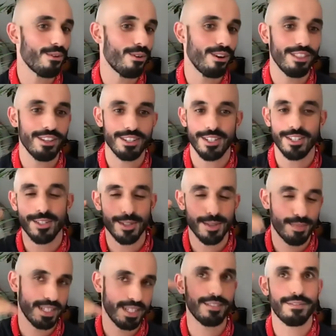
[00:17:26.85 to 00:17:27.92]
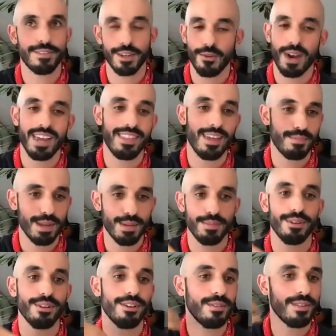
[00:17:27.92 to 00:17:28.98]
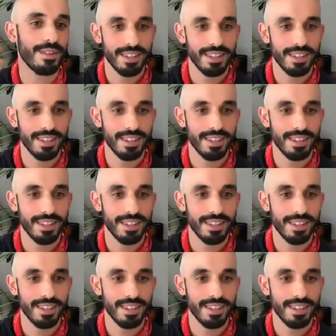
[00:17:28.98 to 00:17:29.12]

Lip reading: or there's a specific way that people